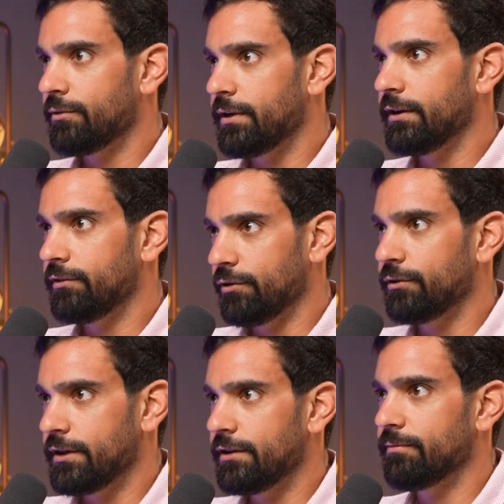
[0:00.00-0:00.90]
Right. So
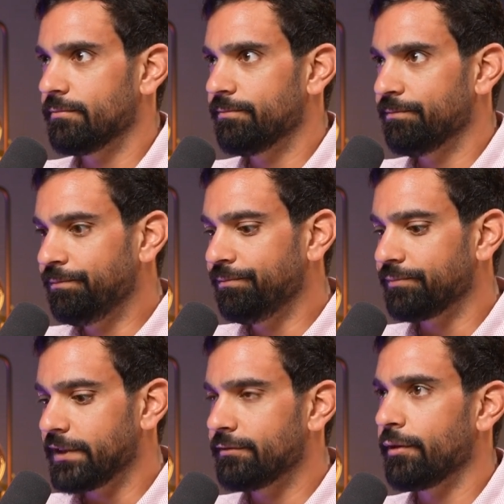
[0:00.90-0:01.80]
you can,
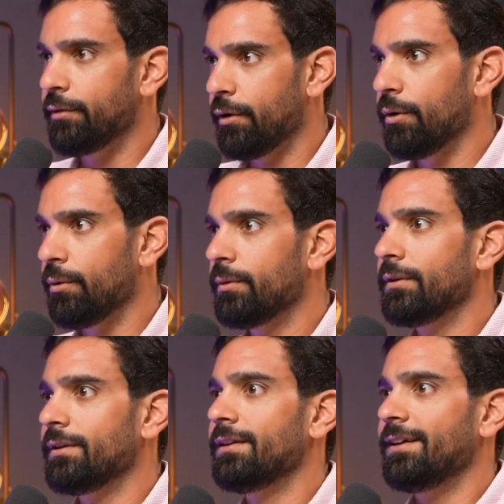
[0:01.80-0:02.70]
even though
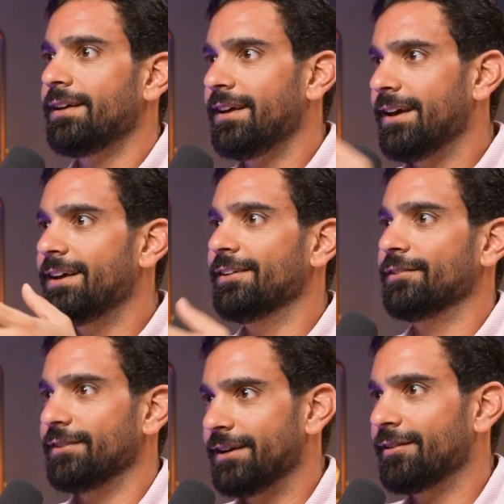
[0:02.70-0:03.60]

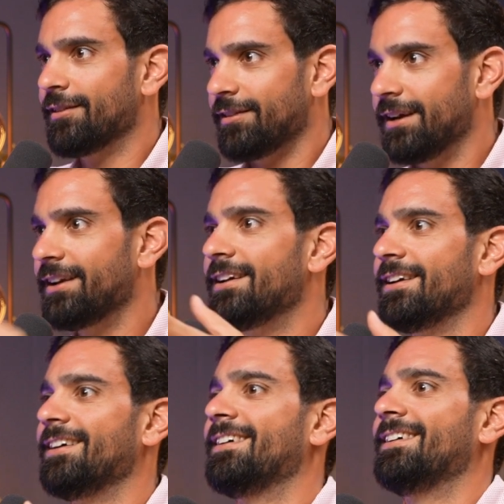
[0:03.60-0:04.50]
it'll
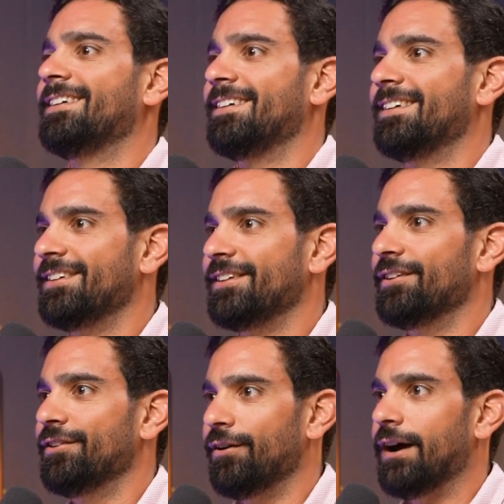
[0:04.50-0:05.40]
think,
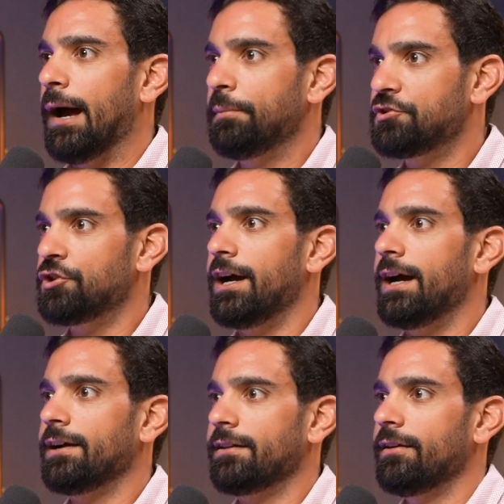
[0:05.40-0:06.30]

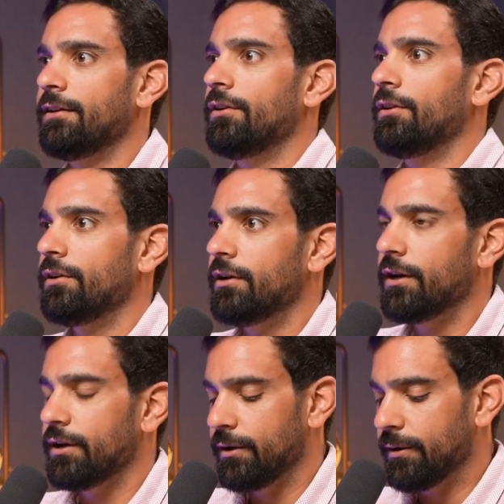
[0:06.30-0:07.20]
abstract,
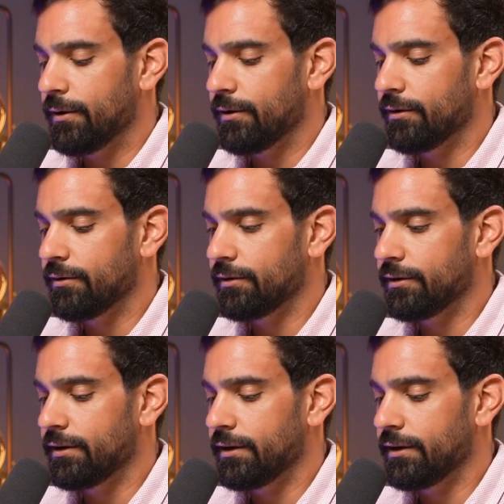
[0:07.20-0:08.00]
or